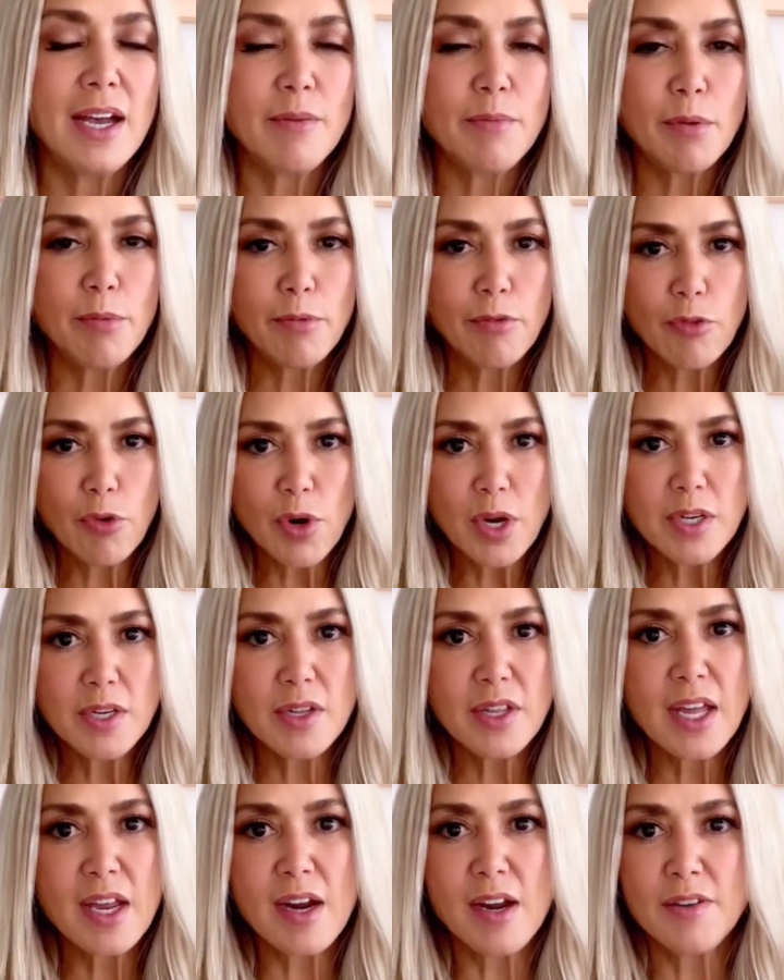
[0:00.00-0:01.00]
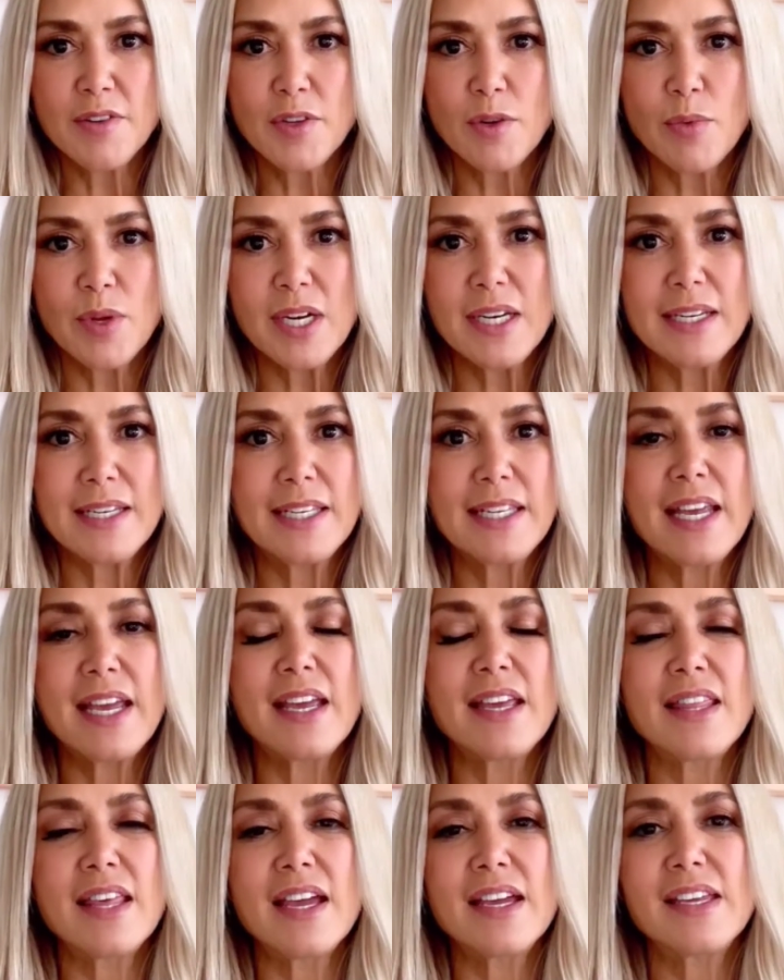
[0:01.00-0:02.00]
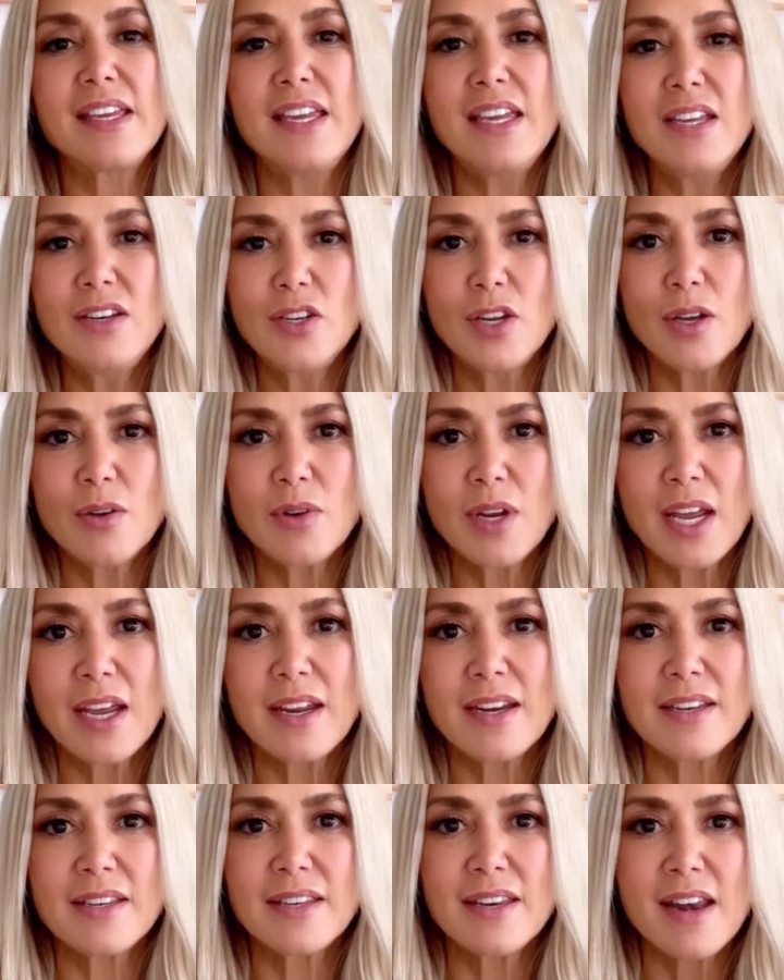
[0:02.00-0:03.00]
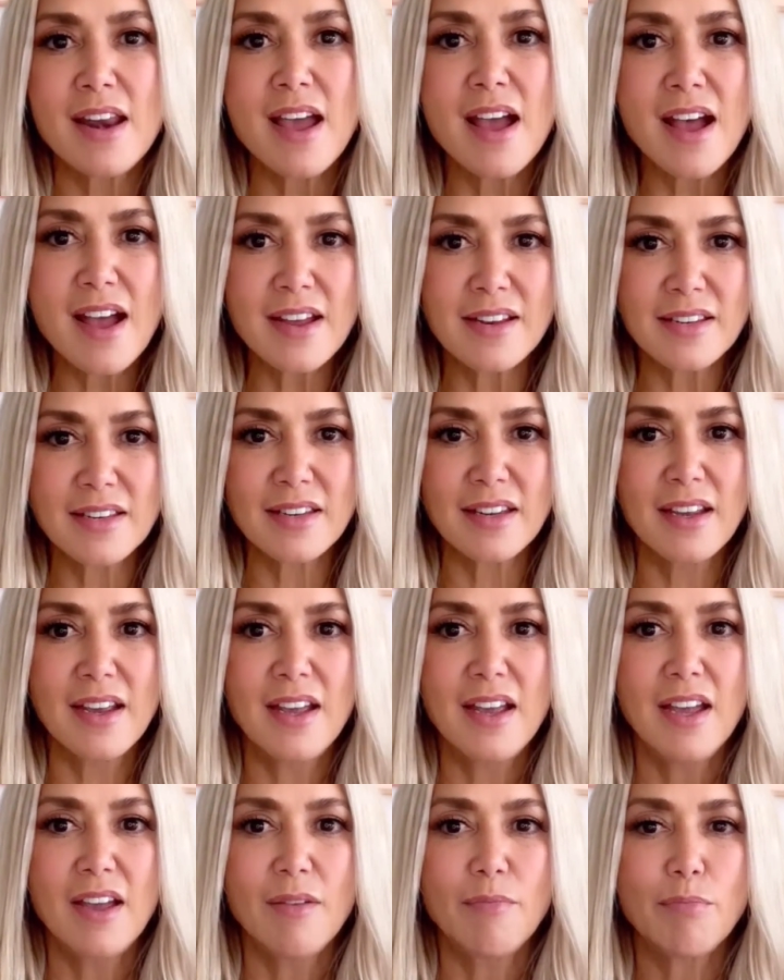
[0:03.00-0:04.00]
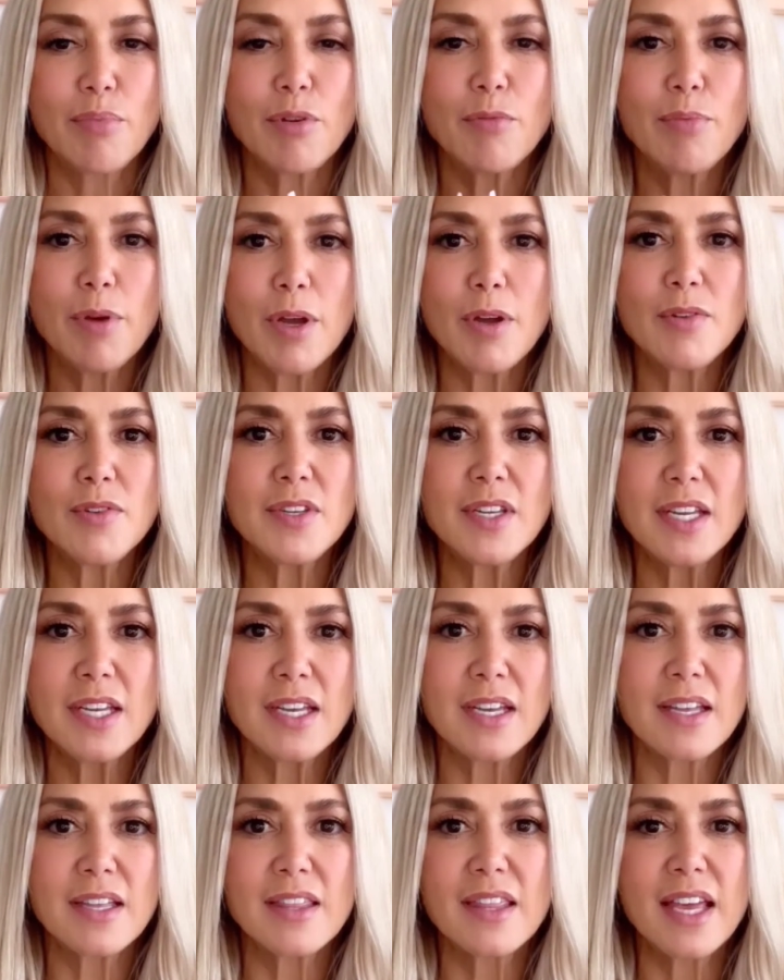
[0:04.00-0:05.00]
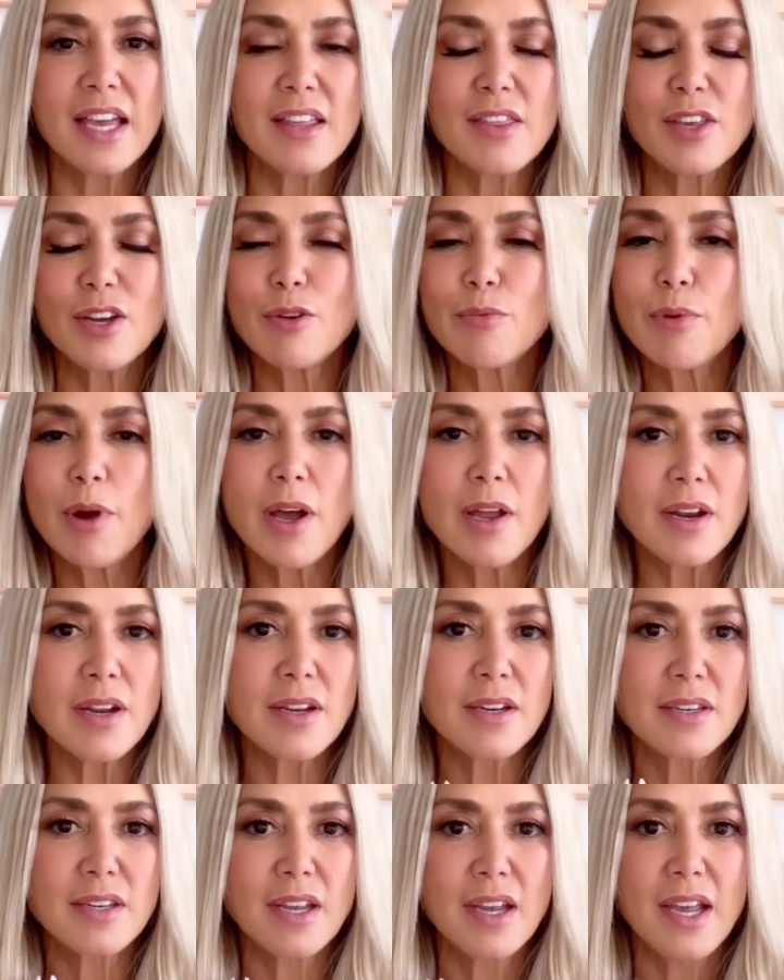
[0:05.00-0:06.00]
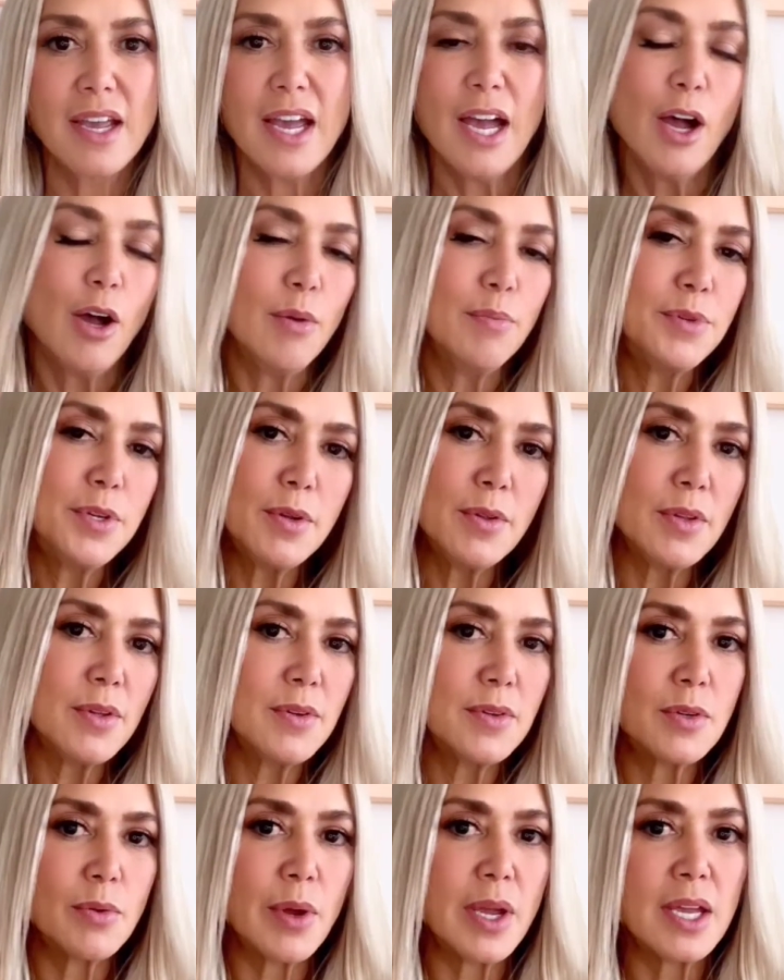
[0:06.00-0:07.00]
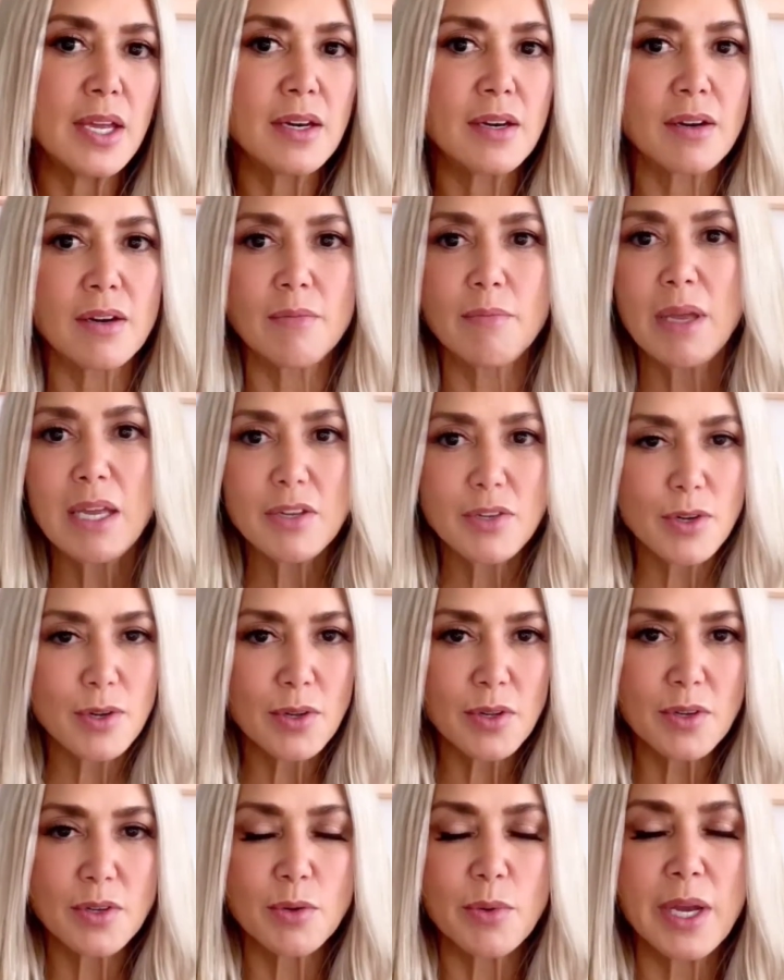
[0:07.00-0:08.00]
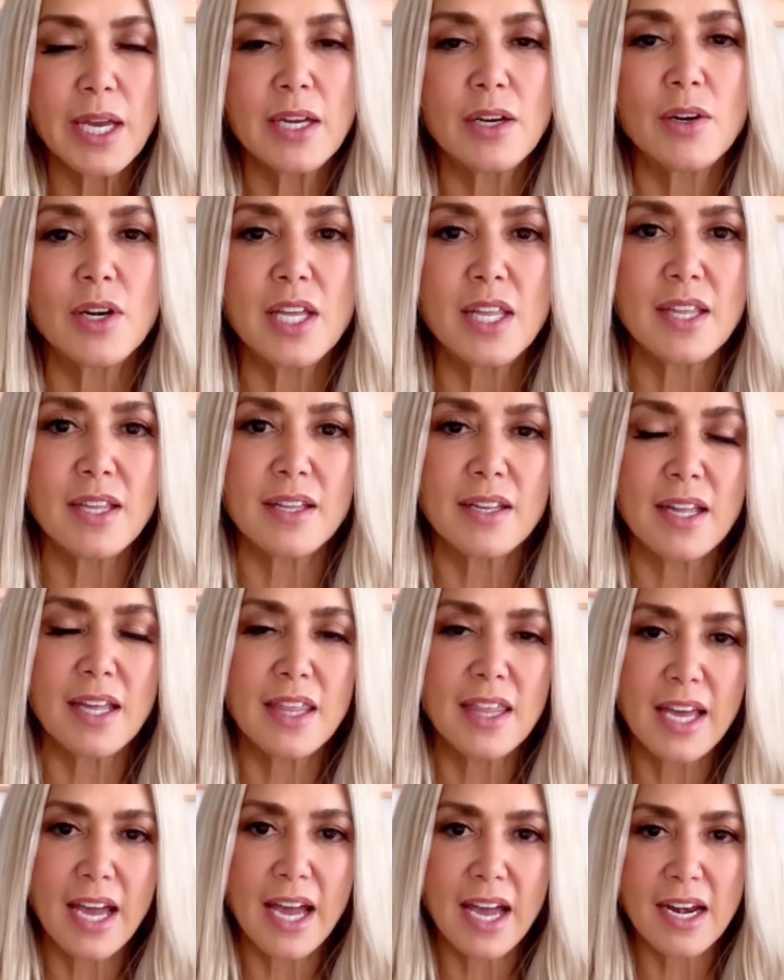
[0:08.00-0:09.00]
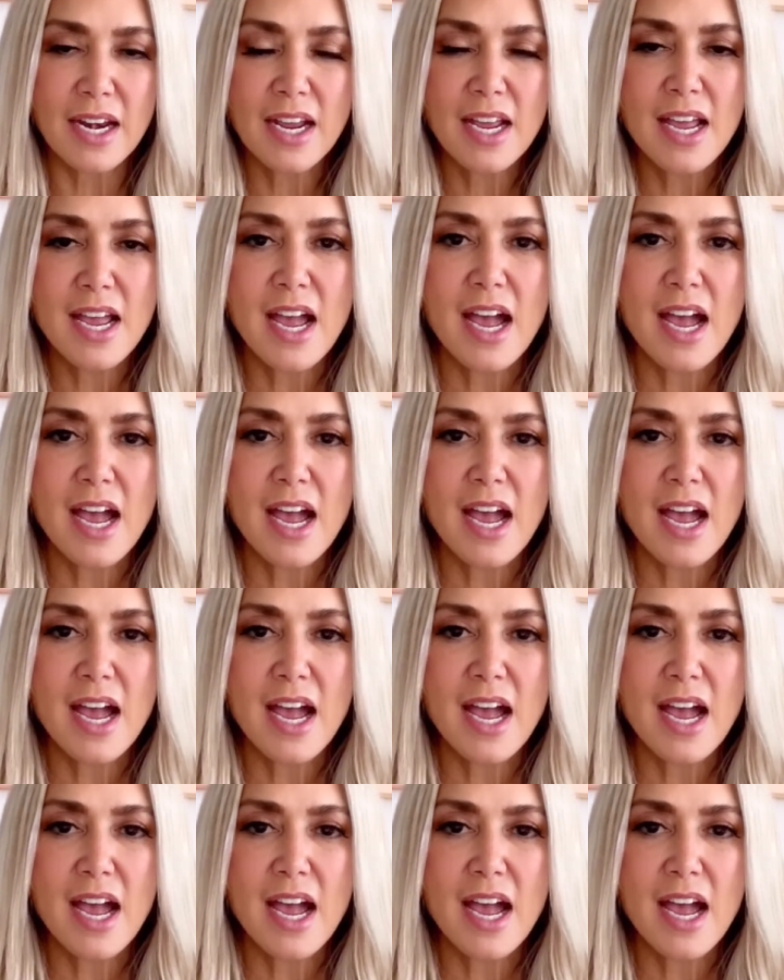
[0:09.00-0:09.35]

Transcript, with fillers: But before I do that, I also wanted to say that KetoneAid is not proposing that their product helps you lose weight or makes you lose weight or anything like that.